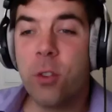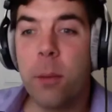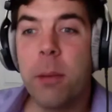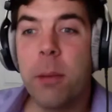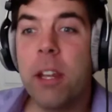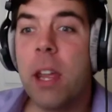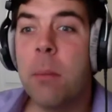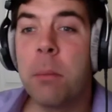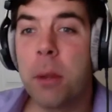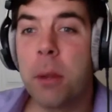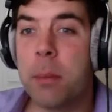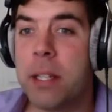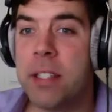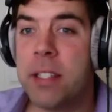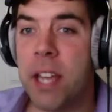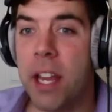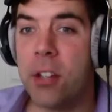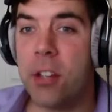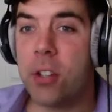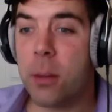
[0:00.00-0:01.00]

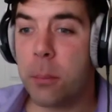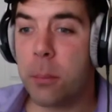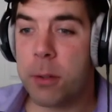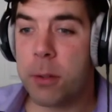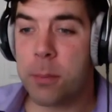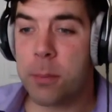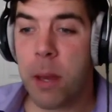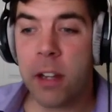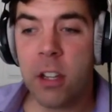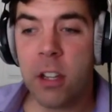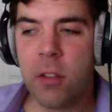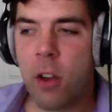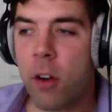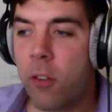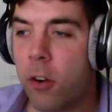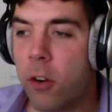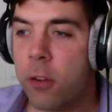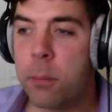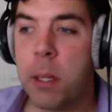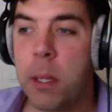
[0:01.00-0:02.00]
implementation perspective, I've
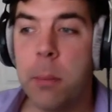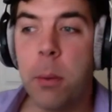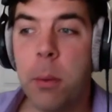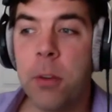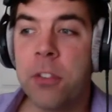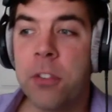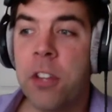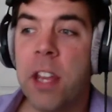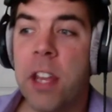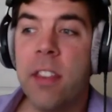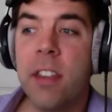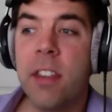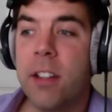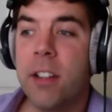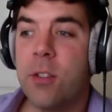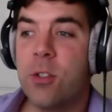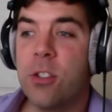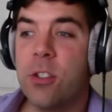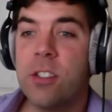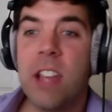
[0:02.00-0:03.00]
heard people say that
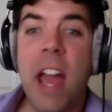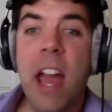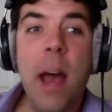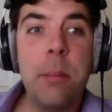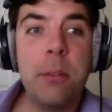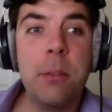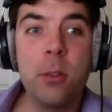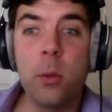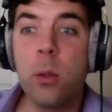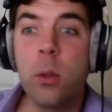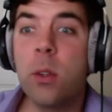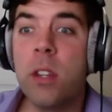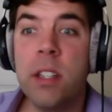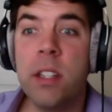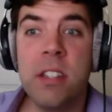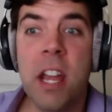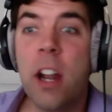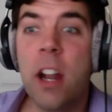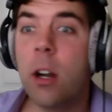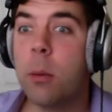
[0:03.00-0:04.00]
it's just absolutely
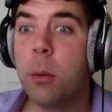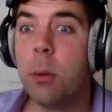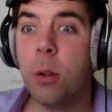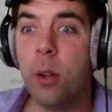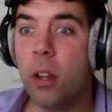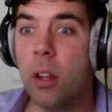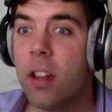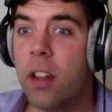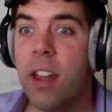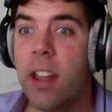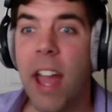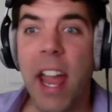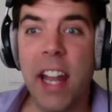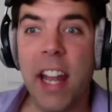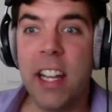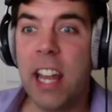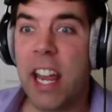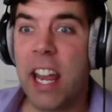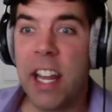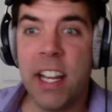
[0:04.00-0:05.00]
terrible
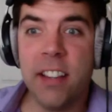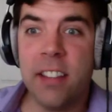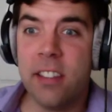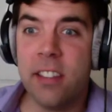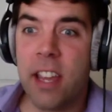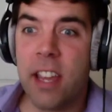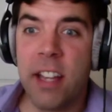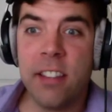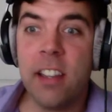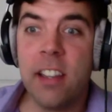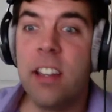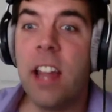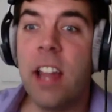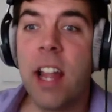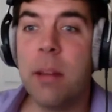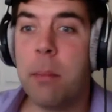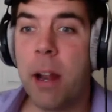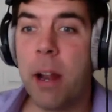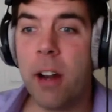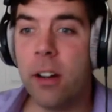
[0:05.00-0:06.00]
and it's a
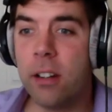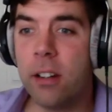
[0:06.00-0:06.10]
nightmare.